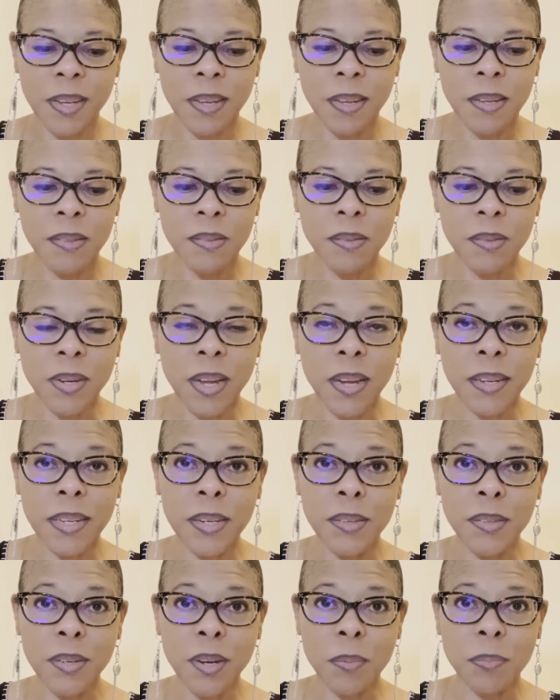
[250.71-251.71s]
So now
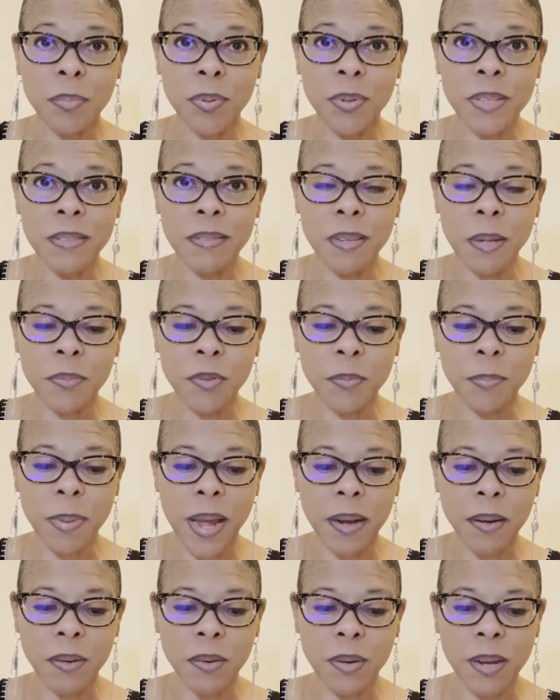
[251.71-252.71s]
here in our precepts
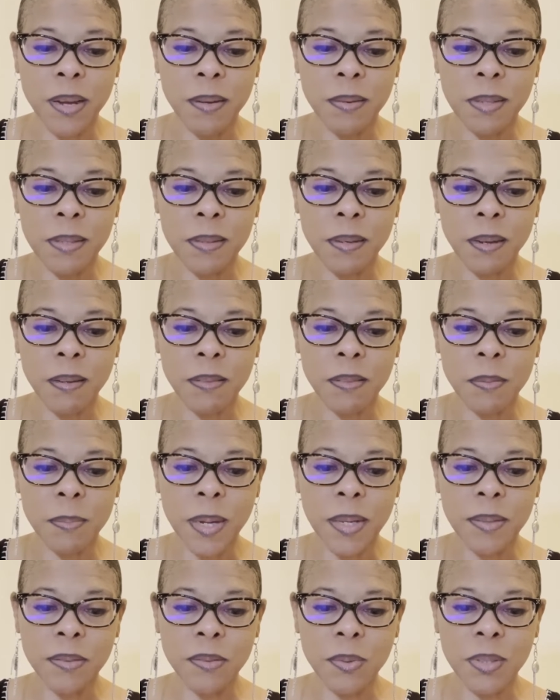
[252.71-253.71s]
background, it talks
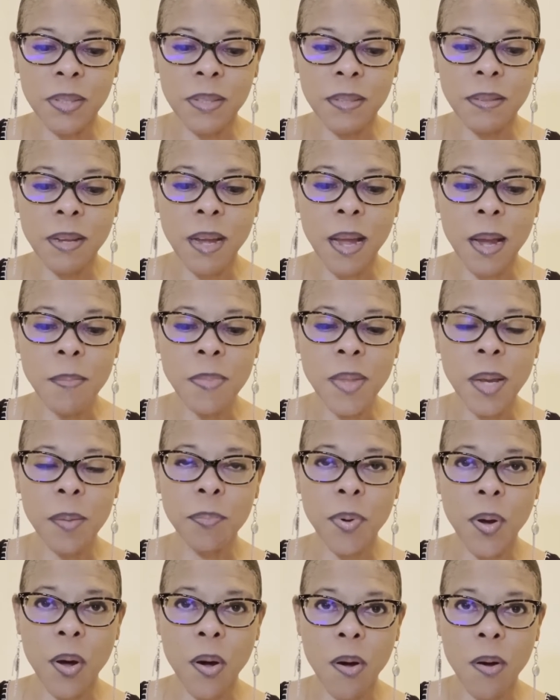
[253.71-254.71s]
about, so at the time that
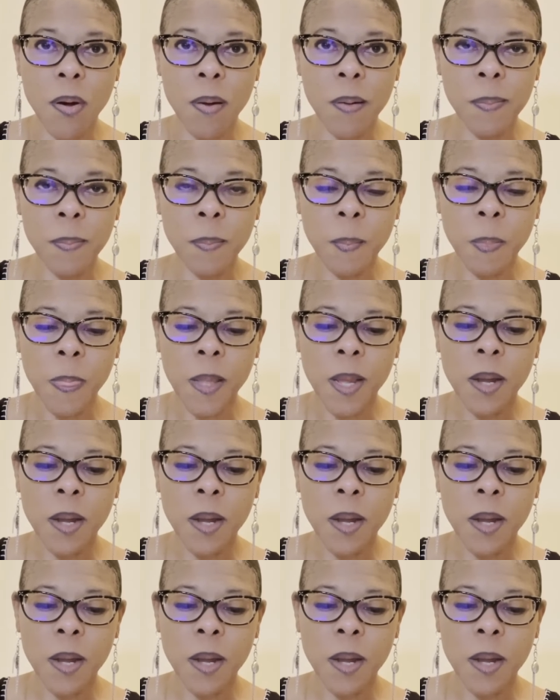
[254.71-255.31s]
Paul